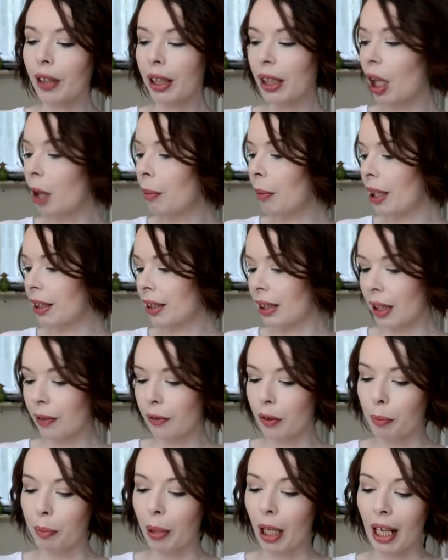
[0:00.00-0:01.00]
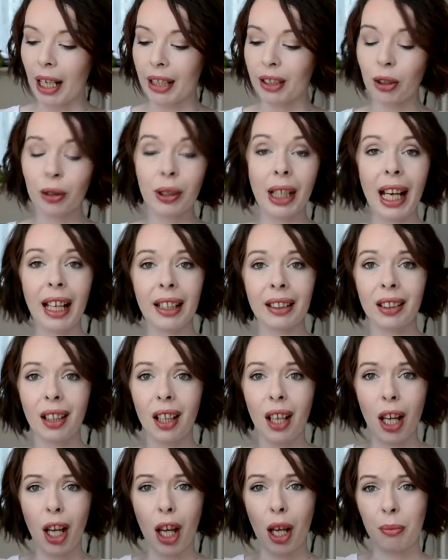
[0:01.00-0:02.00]
They come underneath the butt, and you
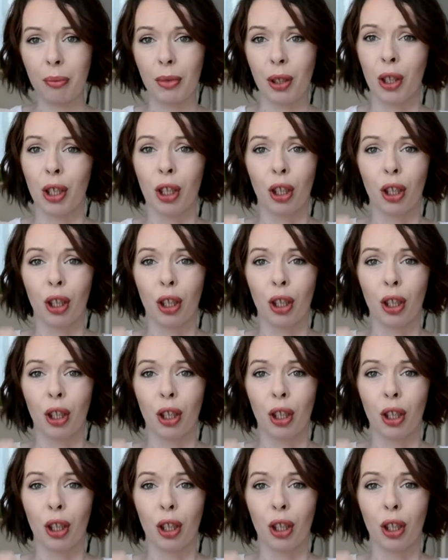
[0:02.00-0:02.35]
can um,